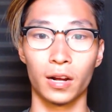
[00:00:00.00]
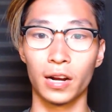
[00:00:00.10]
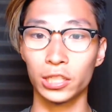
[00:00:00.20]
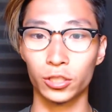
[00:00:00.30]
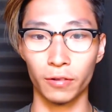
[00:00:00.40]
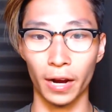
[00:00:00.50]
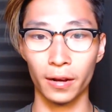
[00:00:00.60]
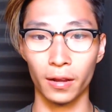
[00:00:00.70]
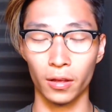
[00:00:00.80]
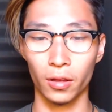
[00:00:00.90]
click-through
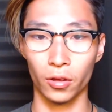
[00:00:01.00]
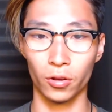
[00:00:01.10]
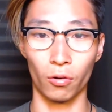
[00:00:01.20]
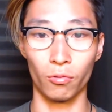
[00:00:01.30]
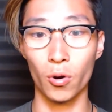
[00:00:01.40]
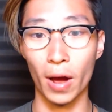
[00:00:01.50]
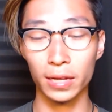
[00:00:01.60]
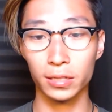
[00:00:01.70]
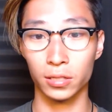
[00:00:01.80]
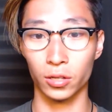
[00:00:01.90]
rate, your
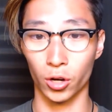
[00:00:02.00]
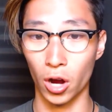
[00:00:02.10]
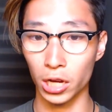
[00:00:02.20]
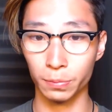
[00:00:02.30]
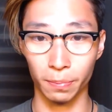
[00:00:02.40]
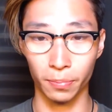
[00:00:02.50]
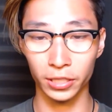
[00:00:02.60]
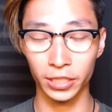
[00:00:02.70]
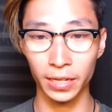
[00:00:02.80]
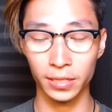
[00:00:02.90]
ROAS, your cost per
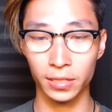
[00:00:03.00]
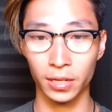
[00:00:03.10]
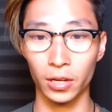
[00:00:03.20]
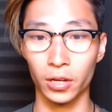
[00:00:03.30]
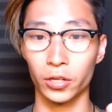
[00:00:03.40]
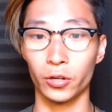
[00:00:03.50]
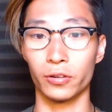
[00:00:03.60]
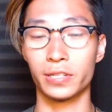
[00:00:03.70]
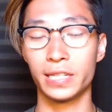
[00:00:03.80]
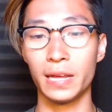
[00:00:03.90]
purchase, your
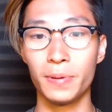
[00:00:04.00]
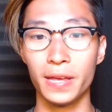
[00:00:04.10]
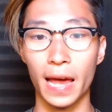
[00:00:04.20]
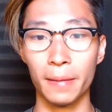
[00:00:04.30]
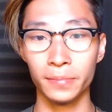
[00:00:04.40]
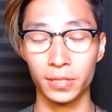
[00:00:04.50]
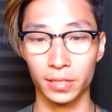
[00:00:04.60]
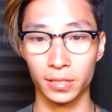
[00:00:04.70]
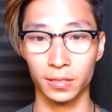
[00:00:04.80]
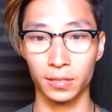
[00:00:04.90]

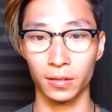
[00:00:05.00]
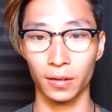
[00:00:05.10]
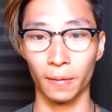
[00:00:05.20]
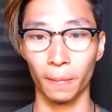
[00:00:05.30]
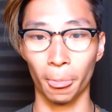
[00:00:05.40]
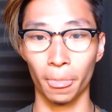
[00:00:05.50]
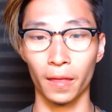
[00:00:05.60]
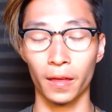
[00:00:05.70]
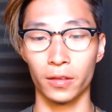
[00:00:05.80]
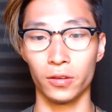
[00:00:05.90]
CPMs,
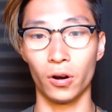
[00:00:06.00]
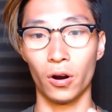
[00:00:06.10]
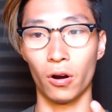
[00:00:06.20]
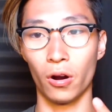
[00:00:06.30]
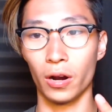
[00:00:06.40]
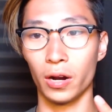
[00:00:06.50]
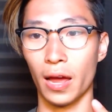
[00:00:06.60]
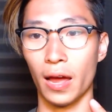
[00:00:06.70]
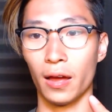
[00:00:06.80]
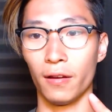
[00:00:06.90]
your
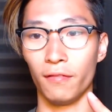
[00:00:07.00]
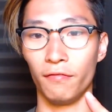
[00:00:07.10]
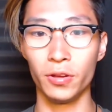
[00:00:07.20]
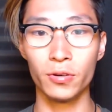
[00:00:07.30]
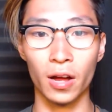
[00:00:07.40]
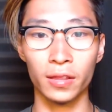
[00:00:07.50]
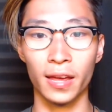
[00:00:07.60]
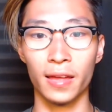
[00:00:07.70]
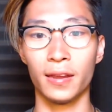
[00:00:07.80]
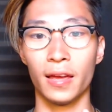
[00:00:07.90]
view
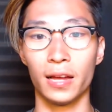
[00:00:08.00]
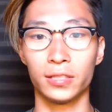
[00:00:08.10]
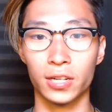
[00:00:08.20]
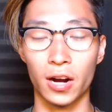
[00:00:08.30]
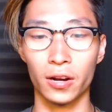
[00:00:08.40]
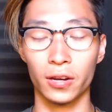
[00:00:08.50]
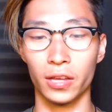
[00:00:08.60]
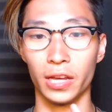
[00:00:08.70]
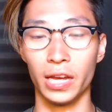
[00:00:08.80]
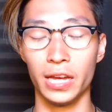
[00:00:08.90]
content, add to cart,
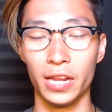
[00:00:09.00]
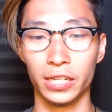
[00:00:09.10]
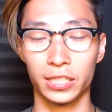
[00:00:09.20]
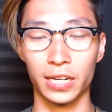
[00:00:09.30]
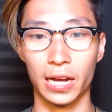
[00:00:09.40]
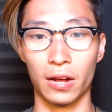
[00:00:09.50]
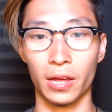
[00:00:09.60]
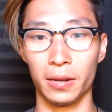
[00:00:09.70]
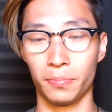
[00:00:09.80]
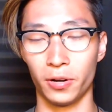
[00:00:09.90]
initial checkout,
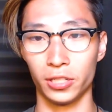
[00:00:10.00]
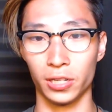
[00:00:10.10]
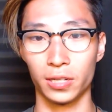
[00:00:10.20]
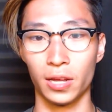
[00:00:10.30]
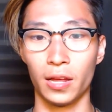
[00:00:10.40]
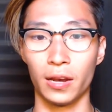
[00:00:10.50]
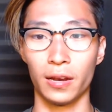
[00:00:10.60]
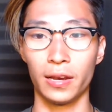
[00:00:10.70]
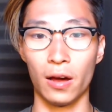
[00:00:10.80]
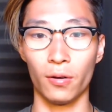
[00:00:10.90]
and purchase.
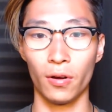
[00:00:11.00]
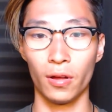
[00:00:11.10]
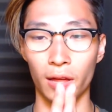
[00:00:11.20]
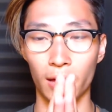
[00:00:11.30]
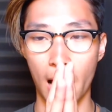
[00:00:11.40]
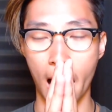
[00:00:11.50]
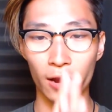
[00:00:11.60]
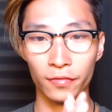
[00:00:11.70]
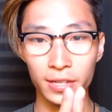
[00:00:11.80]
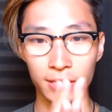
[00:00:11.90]
Now, out
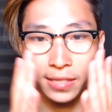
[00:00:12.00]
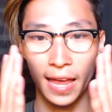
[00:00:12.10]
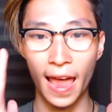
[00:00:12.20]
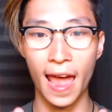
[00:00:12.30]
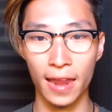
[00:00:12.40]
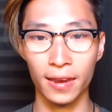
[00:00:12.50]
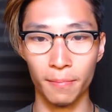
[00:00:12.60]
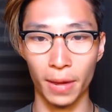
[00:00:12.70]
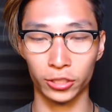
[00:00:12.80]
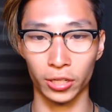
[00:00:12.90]
of these
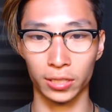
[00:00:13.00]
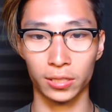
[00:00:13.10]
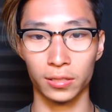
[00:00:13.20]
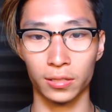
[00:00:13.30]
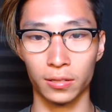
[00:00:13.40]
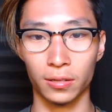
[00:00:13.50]
10 metrics,